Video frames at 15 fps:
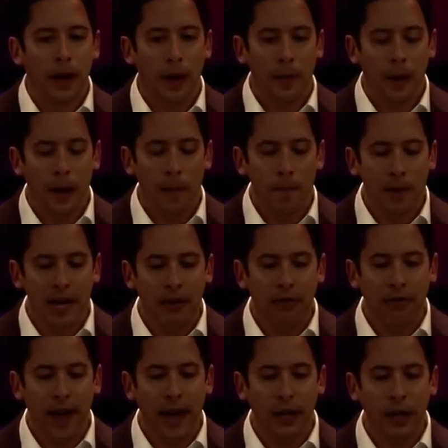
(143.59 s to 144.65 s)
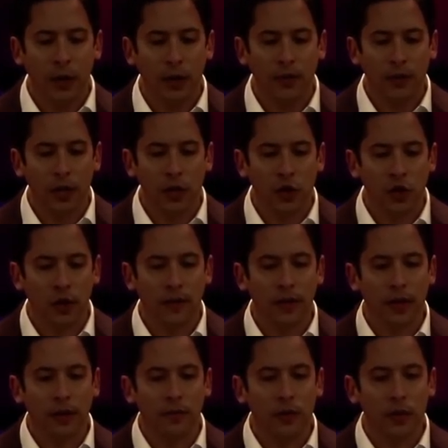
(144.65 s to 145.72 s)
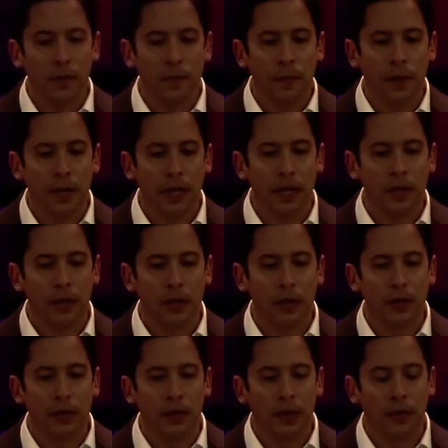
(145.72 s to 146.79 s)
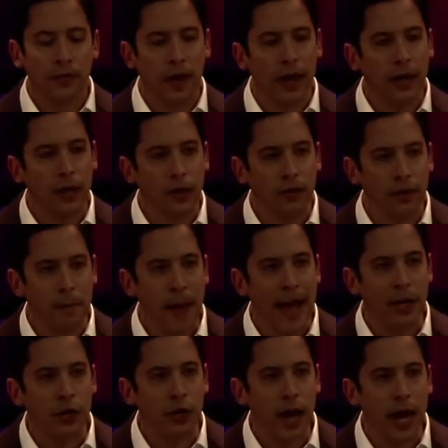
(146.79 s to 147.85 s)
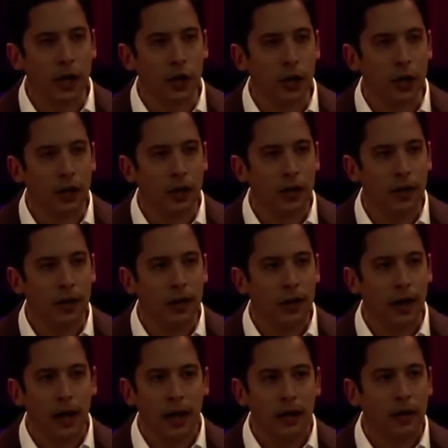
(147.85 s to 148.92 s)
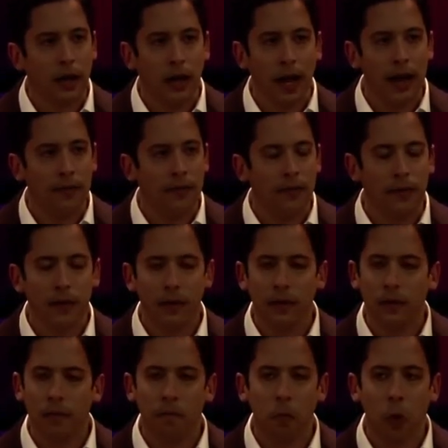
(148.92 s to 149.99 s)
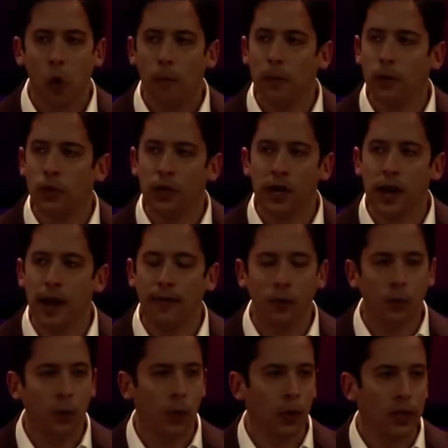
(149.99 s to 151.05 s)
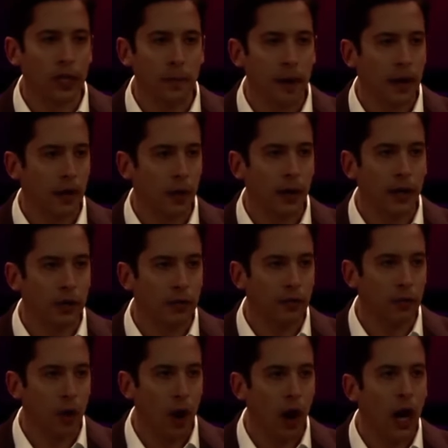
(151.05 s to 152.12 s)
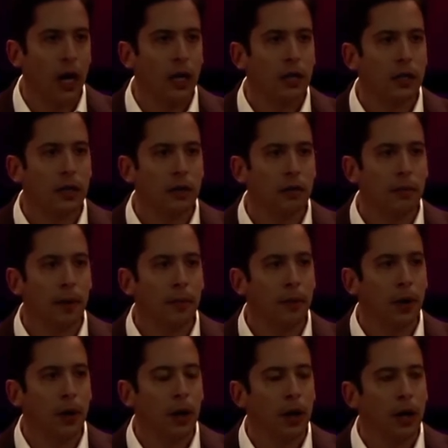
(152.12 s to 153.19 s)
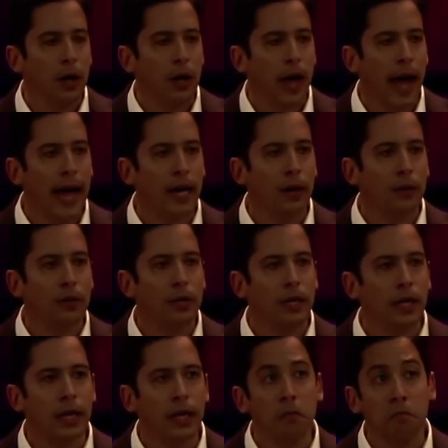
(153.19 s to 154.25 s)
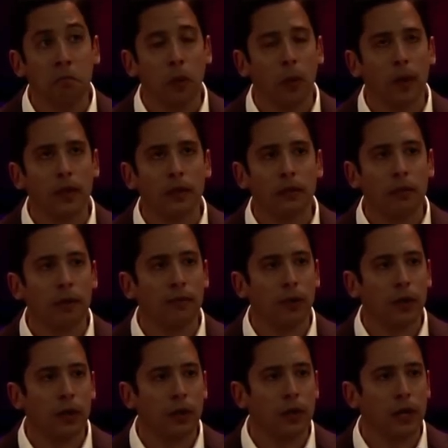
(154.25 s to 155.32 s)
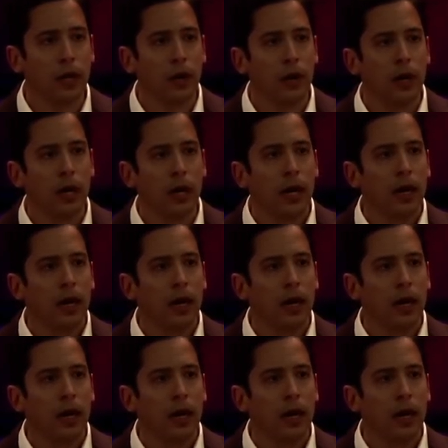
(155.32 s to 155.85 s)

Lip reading: a big failure of conservatives is a failure of imagination. The left almost never worries about going too far. Do you remember AOC, what was it, 3-4 years ago,